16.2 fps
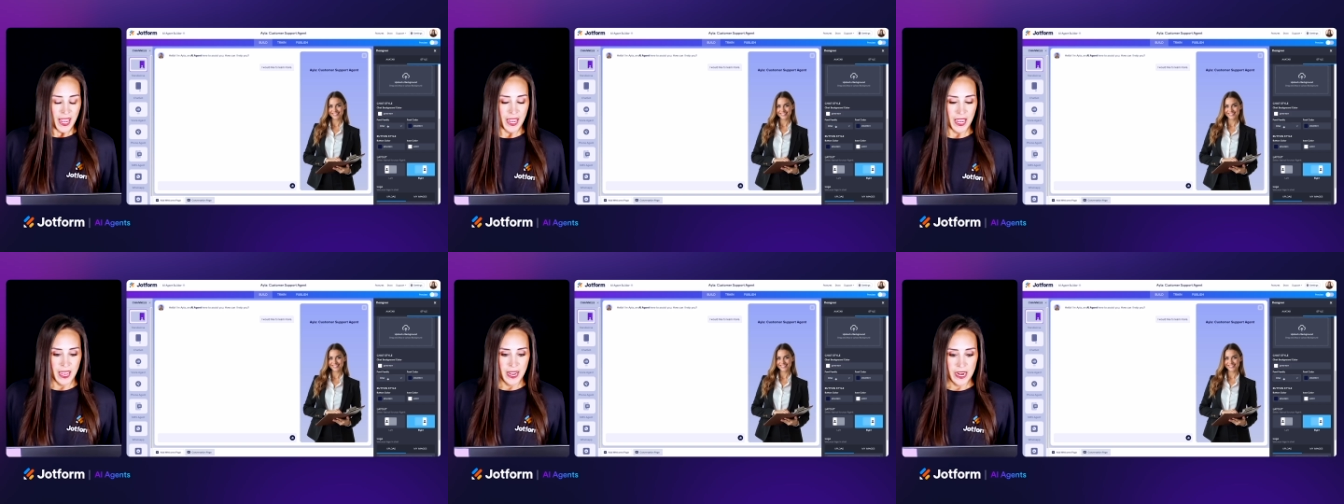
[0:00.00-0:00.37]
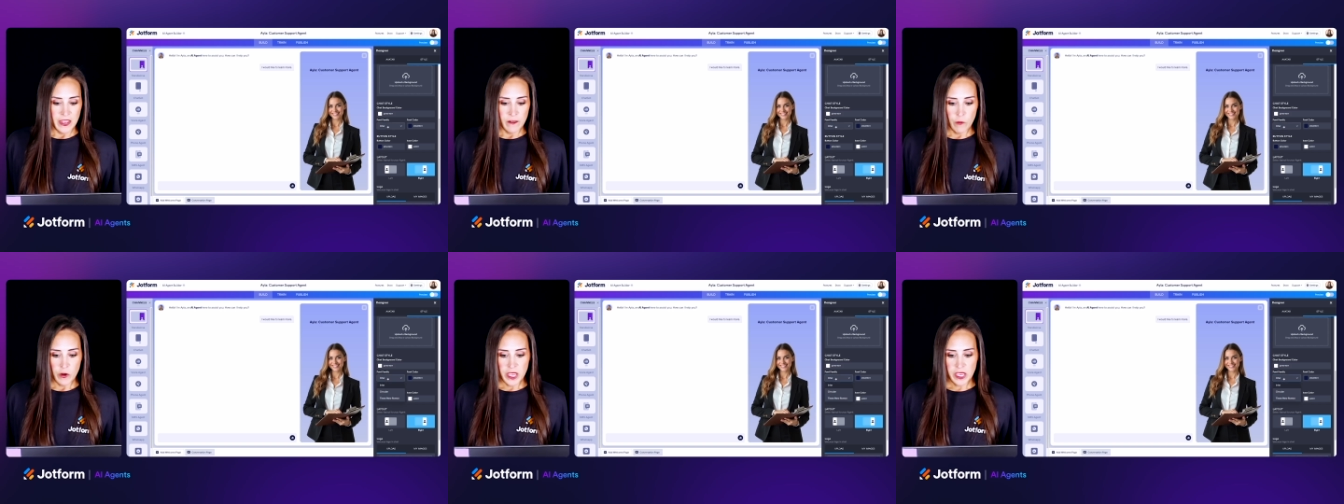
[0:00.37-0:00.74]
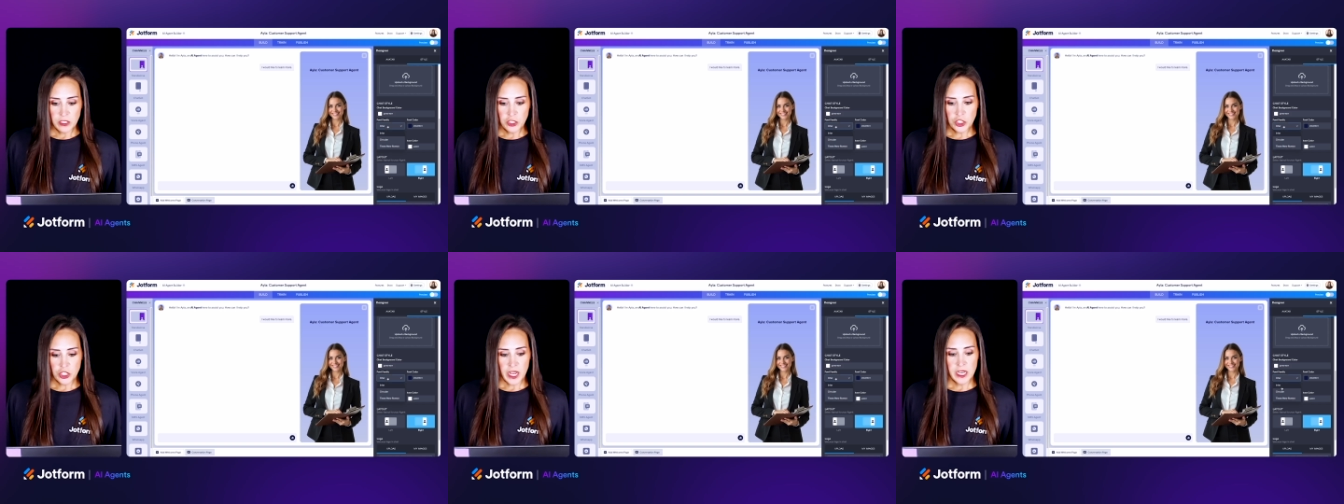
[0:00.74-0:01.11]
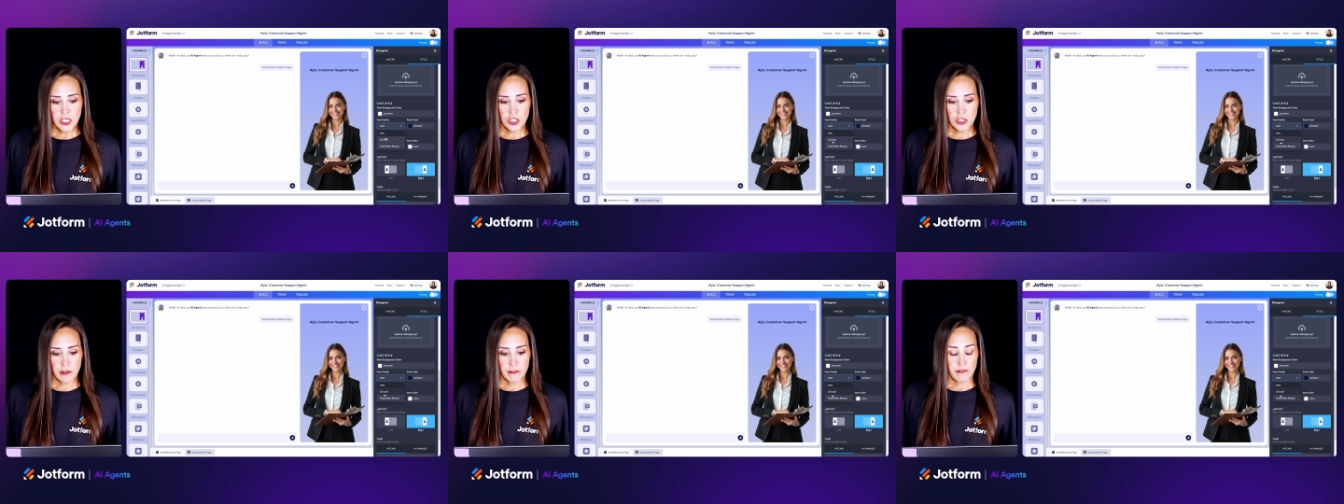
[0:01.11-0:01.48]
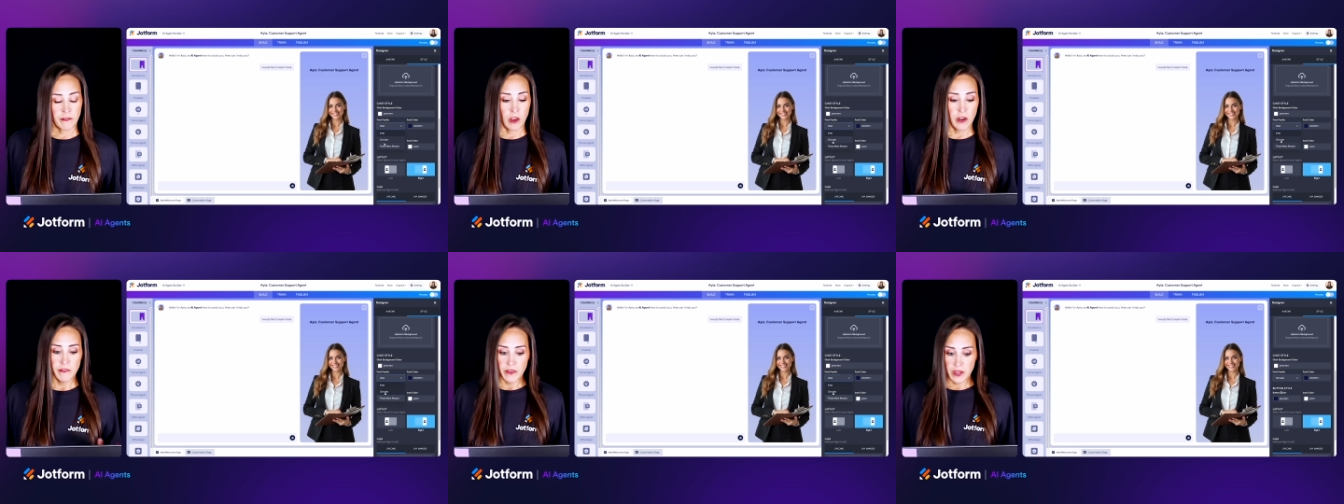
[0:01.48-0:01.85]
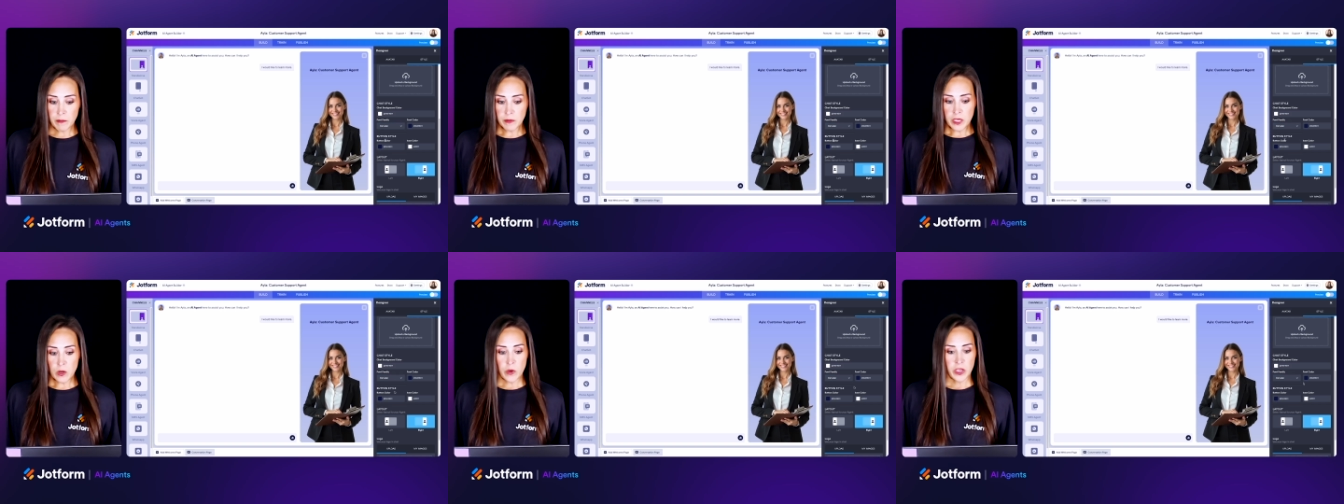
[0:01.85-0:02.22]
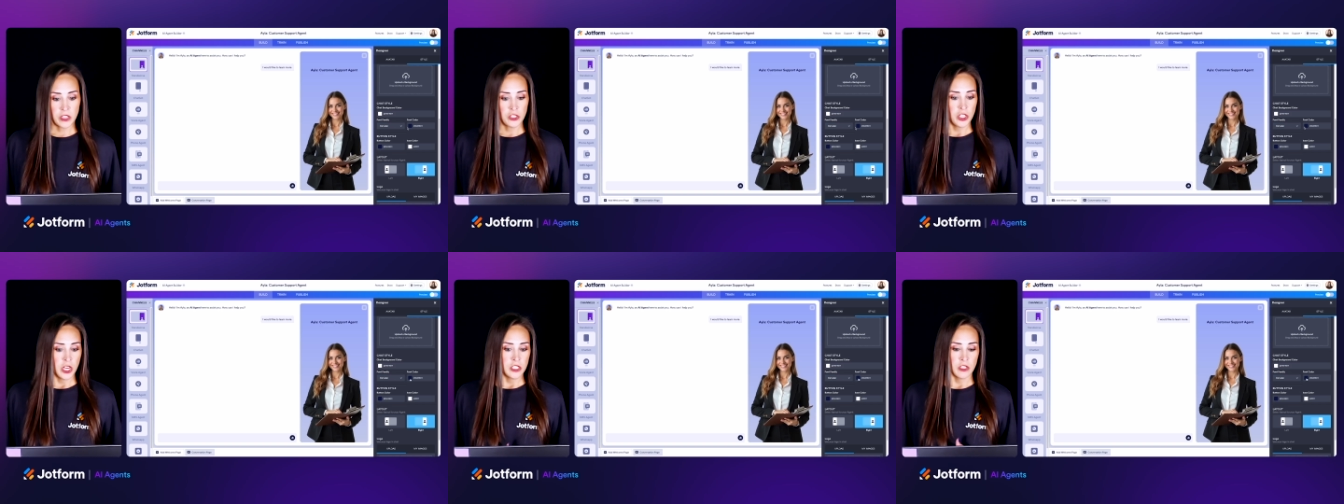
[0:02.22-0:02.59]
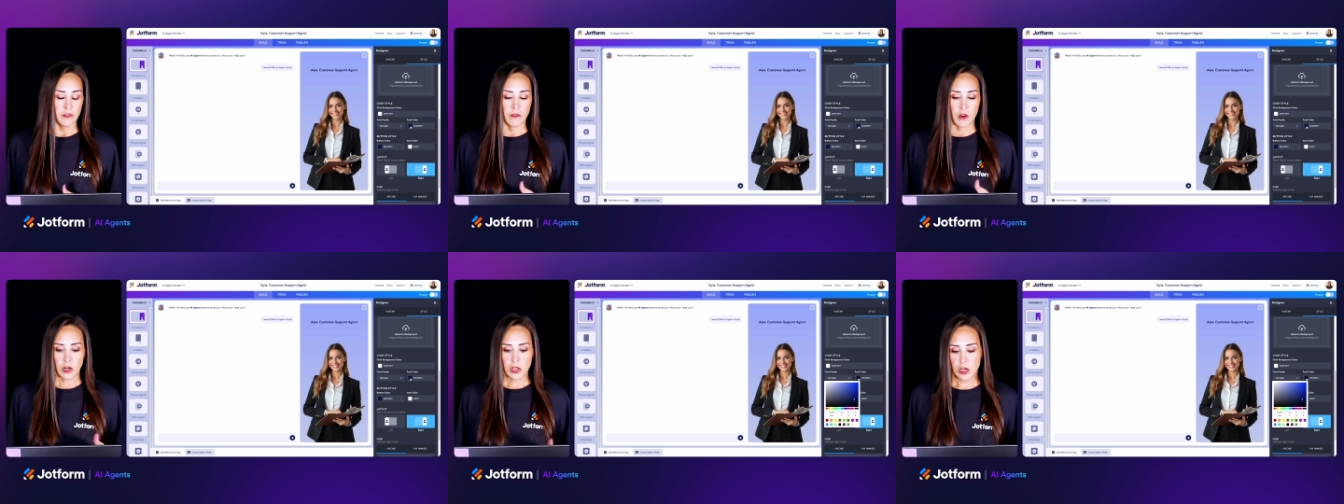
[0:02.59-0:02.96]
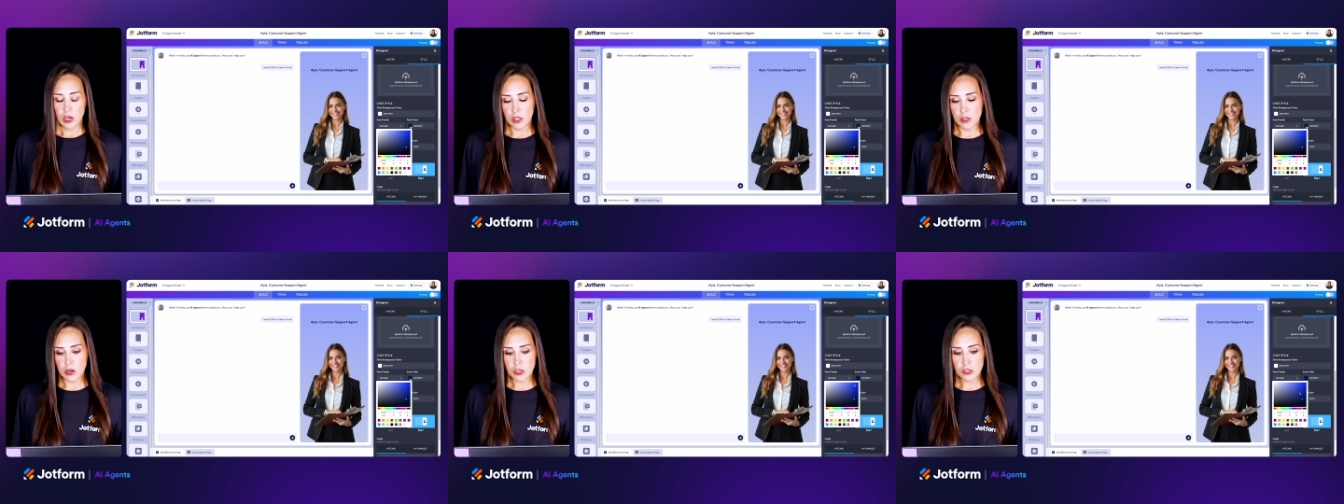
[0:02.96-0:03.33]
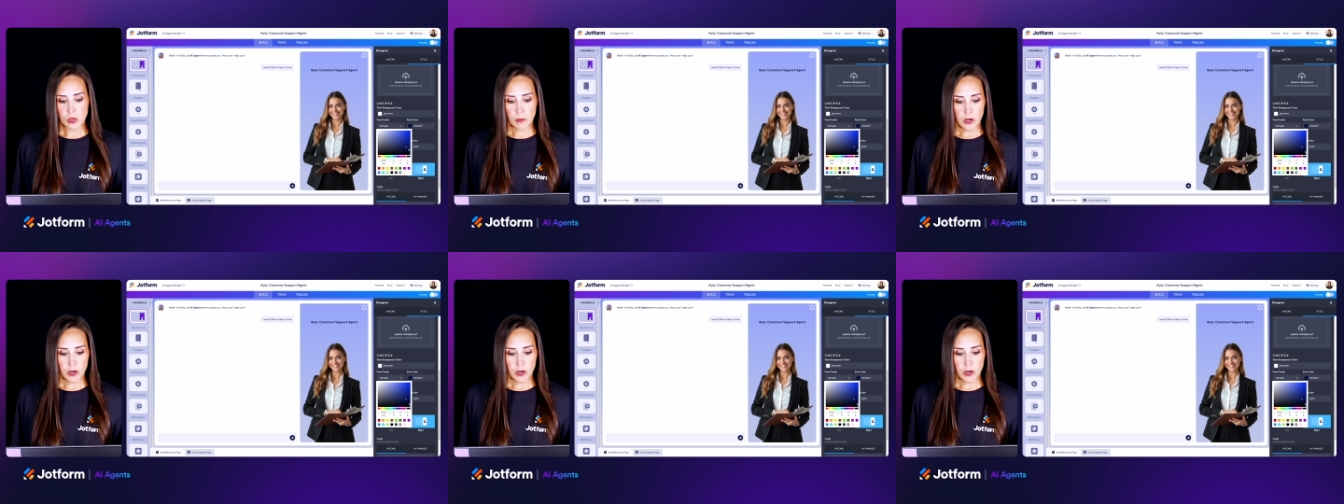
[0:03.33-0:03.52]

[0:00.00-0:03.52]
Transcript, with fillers: And if we can change the font family, we can change the font color.